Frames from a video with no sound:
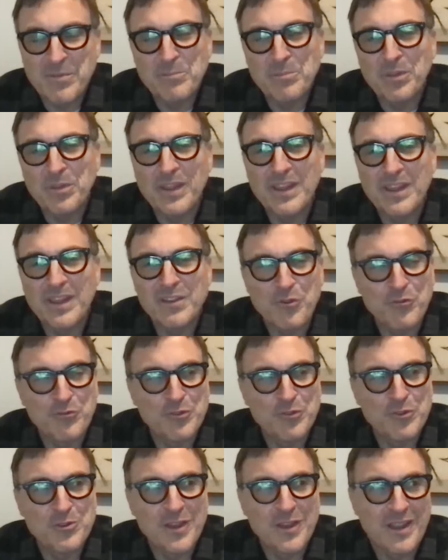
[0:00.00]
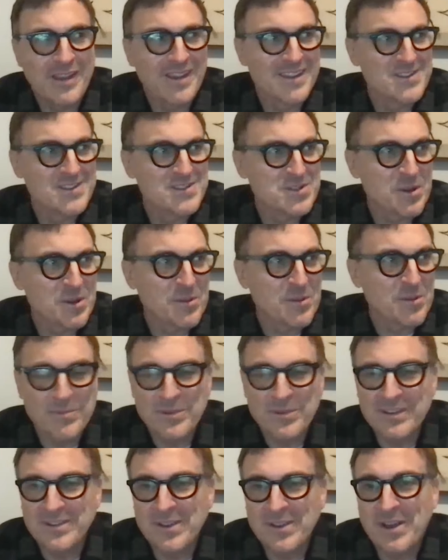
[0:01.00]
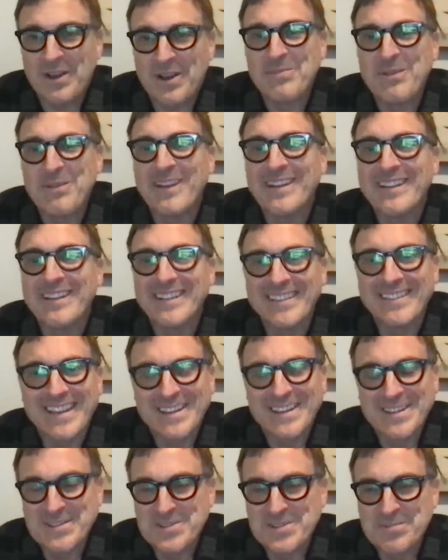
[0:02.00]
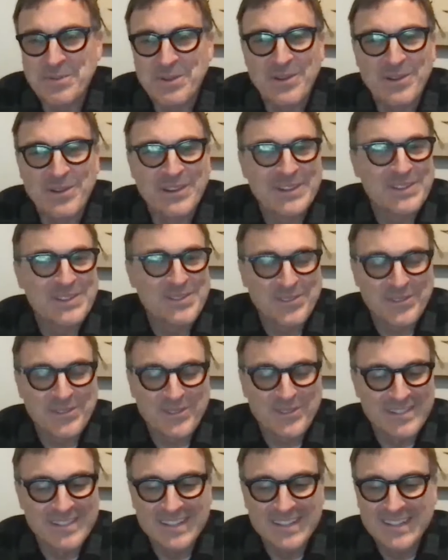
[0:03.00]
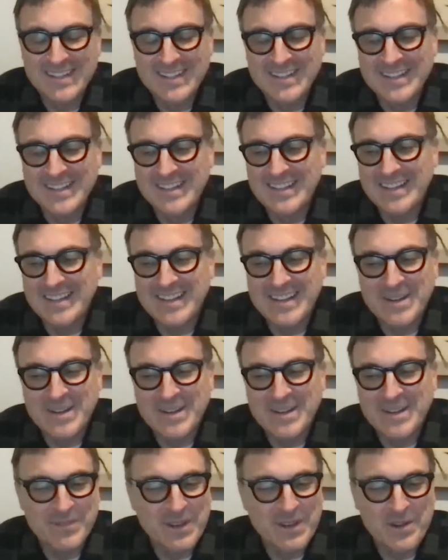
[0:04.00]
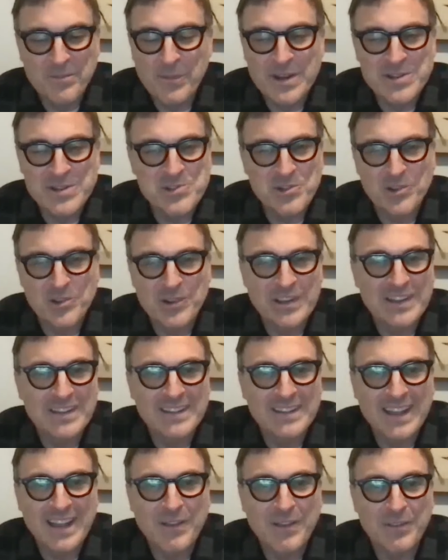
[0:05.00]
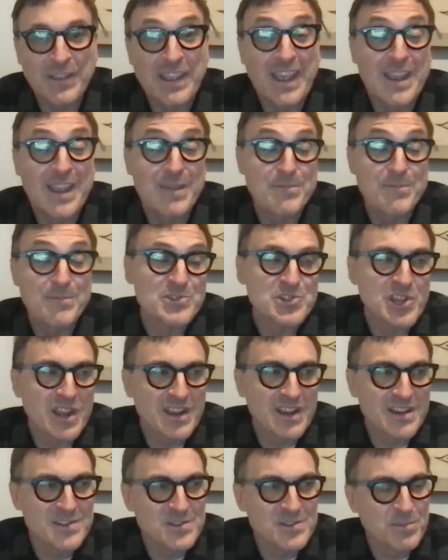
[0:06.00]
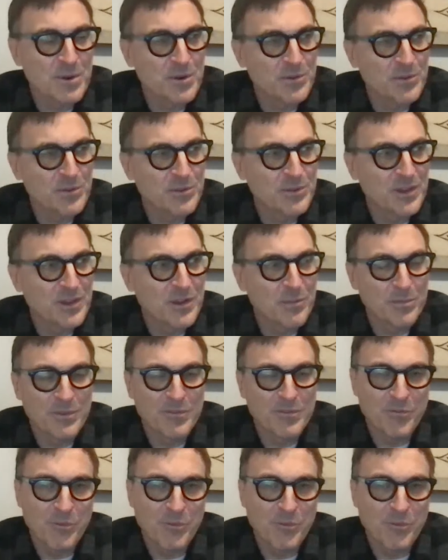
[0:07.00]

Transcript: I've been playing for a few decades, so I'm happy to talk about any of that experience or, you know, my journey and how the game has changed both, you know,